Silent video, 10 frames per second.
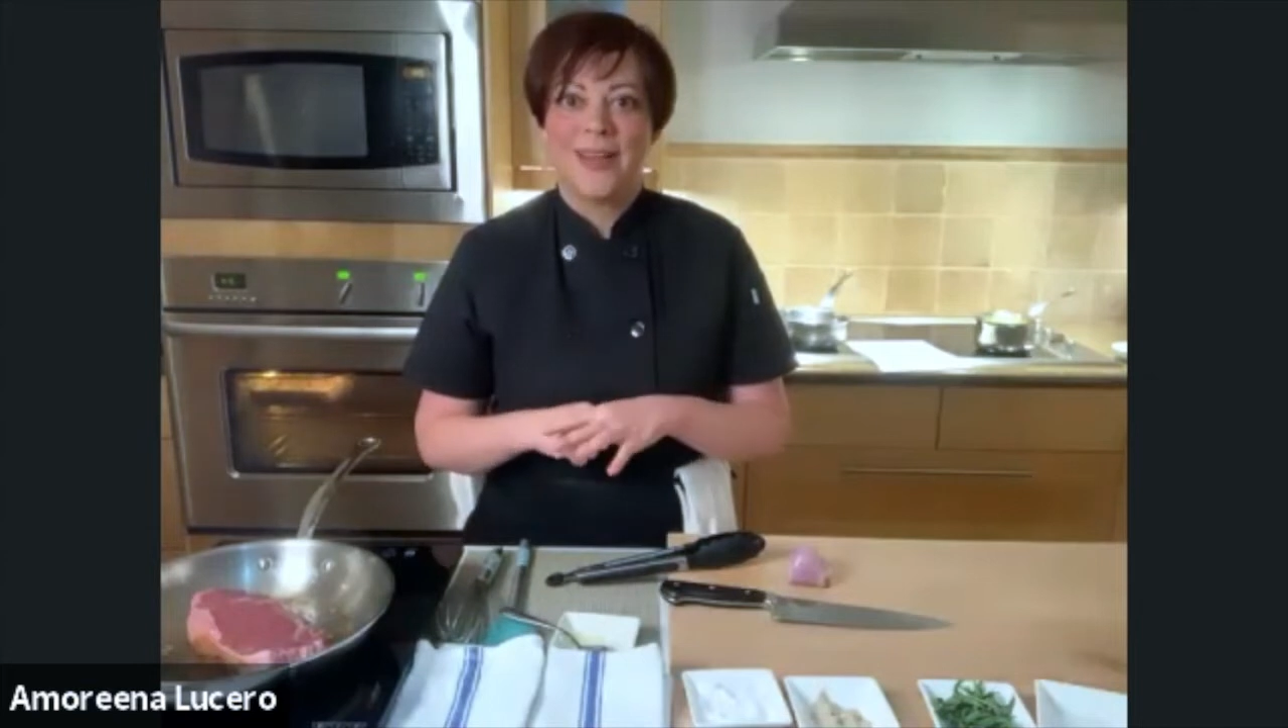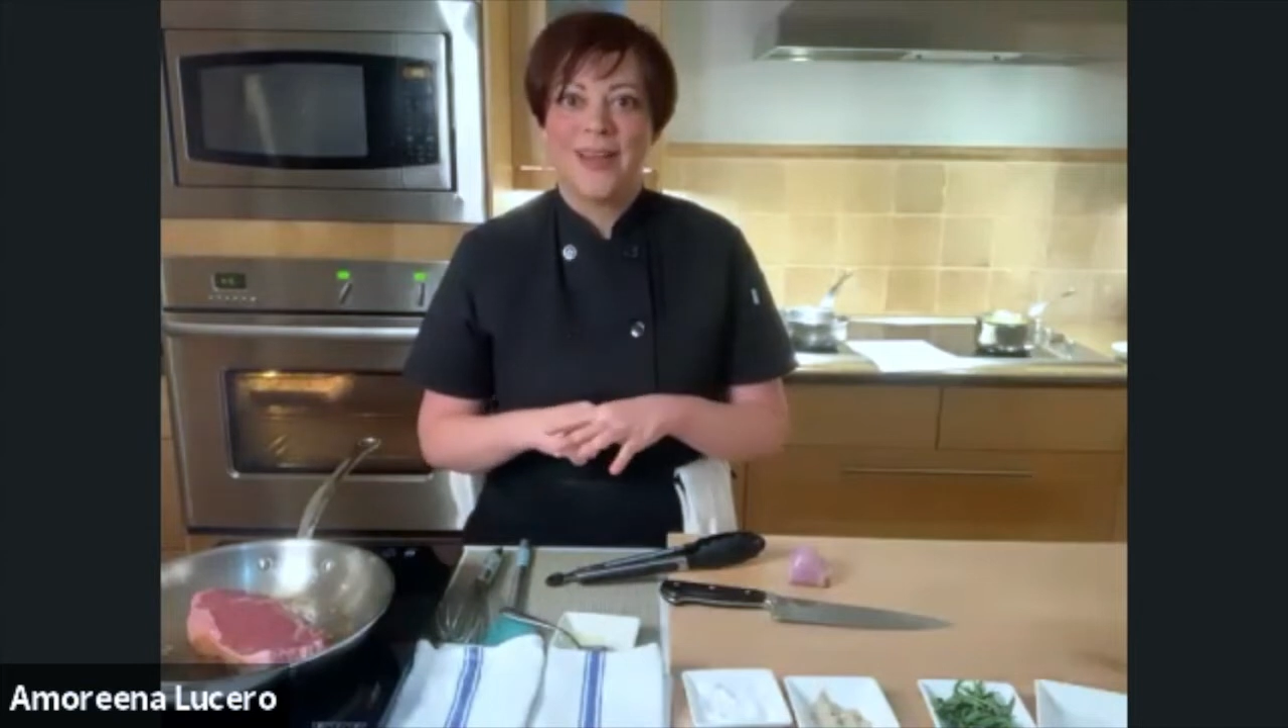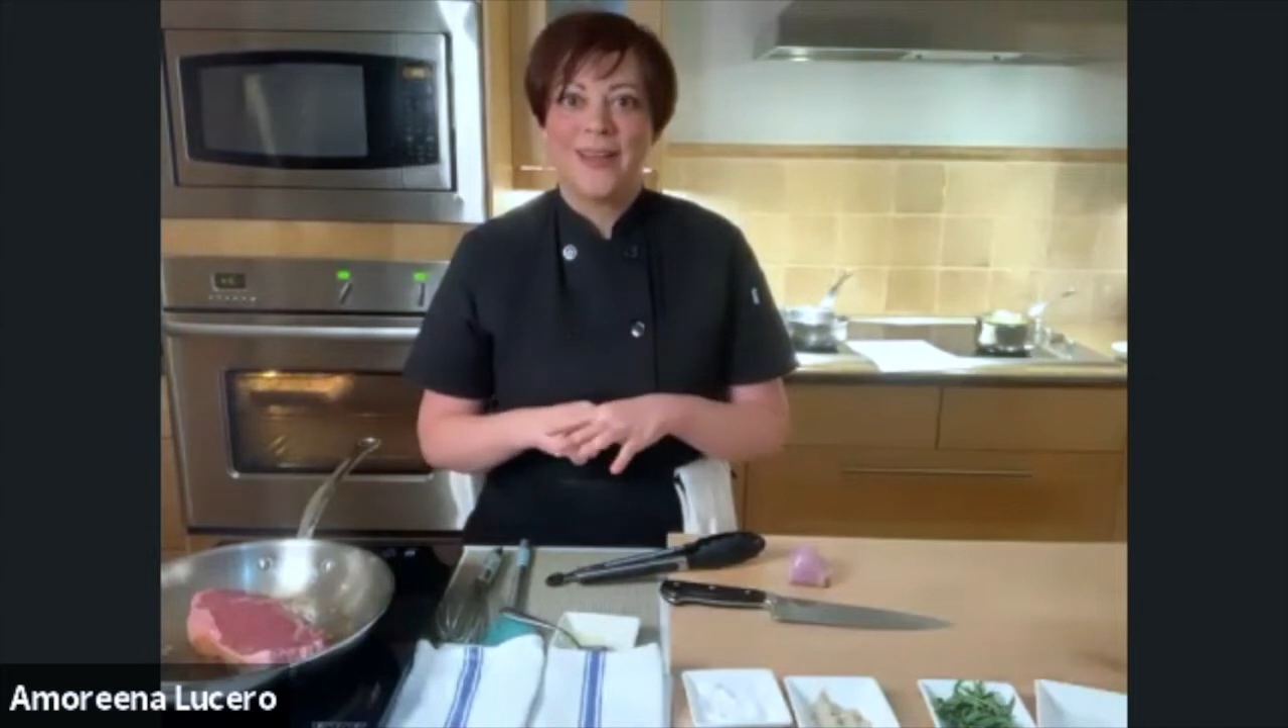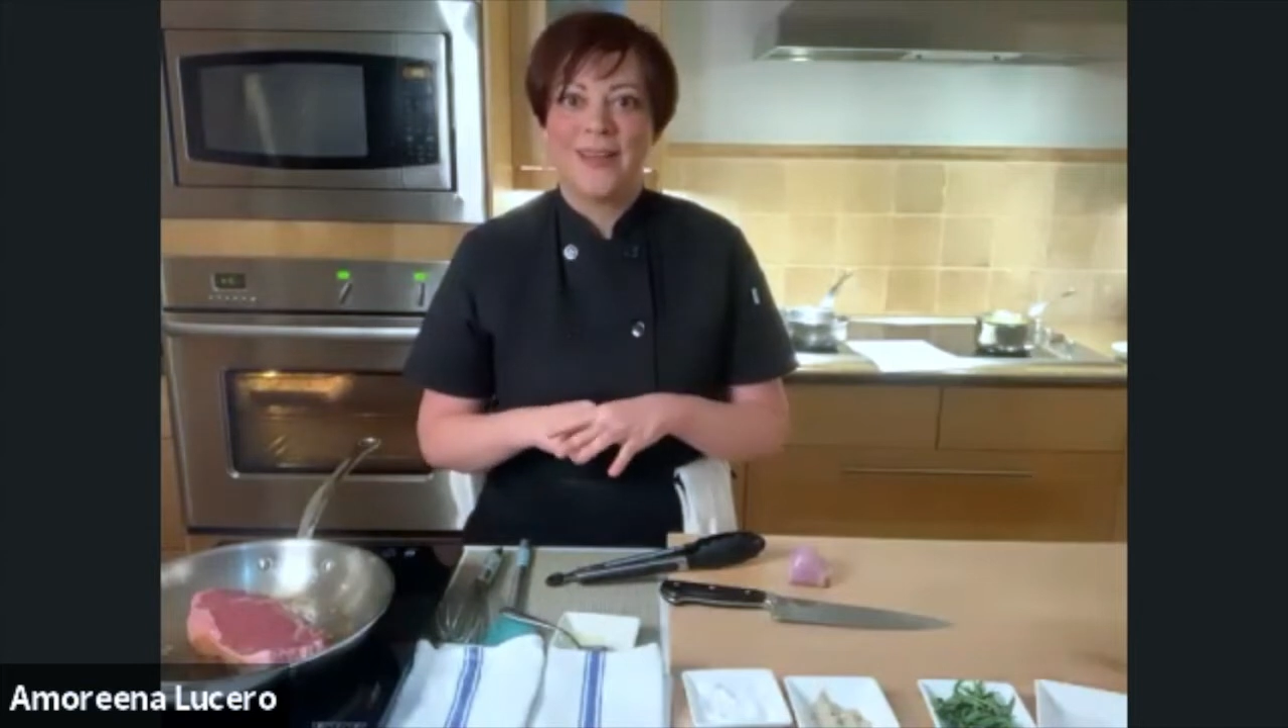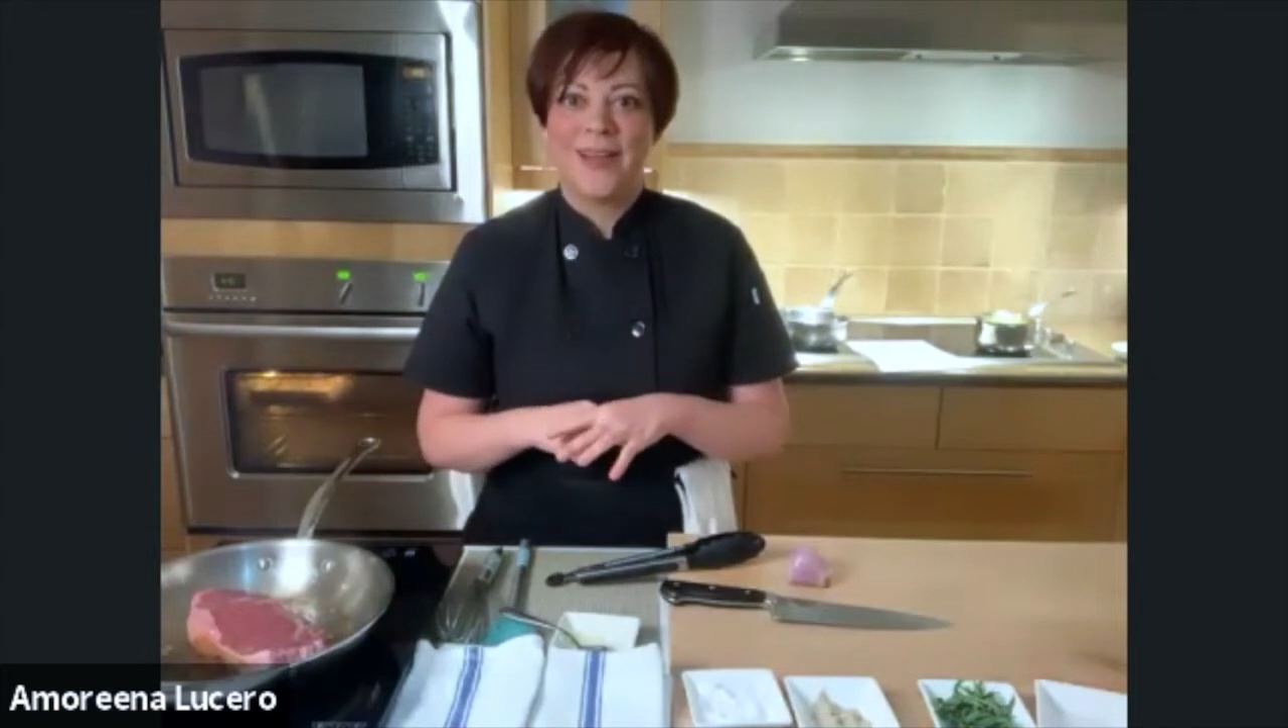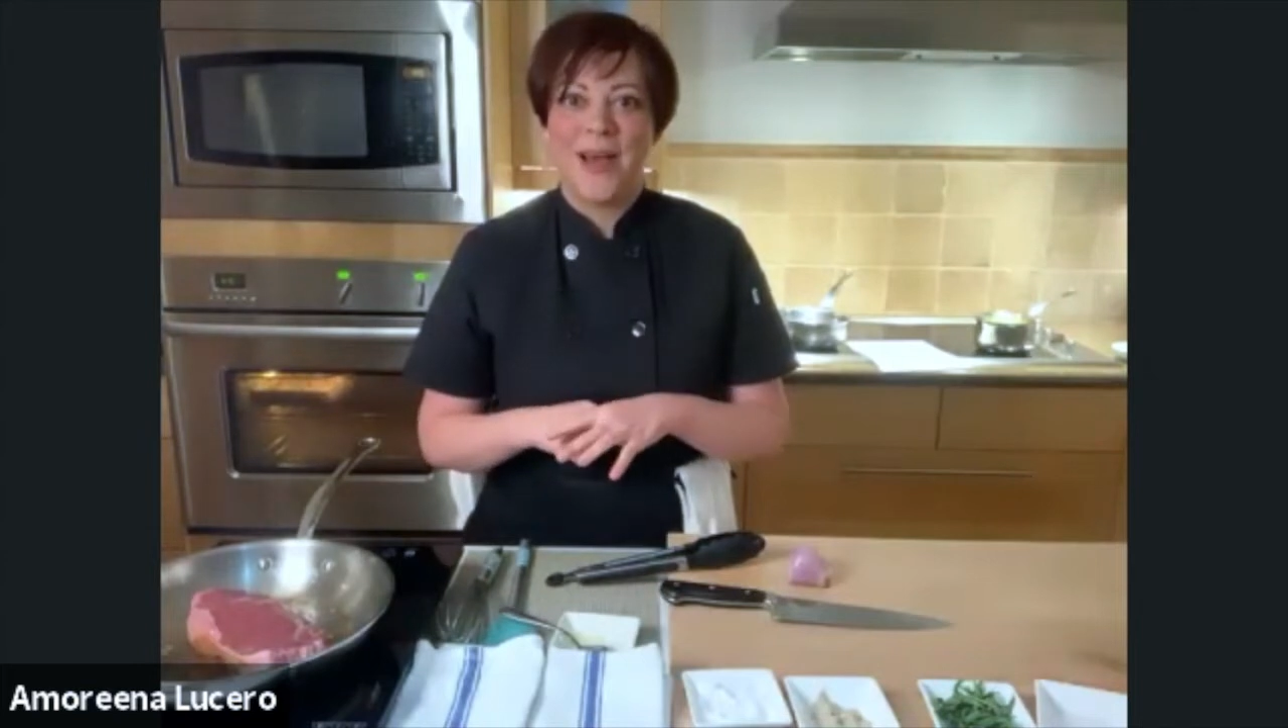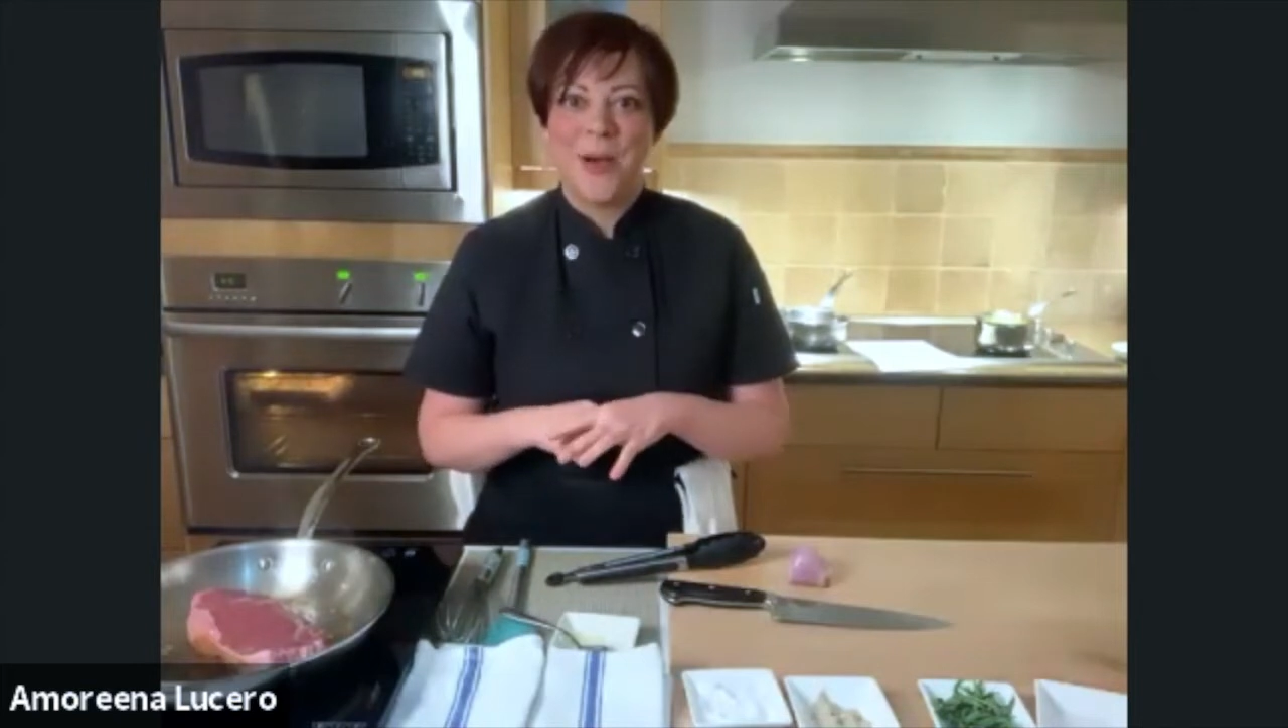and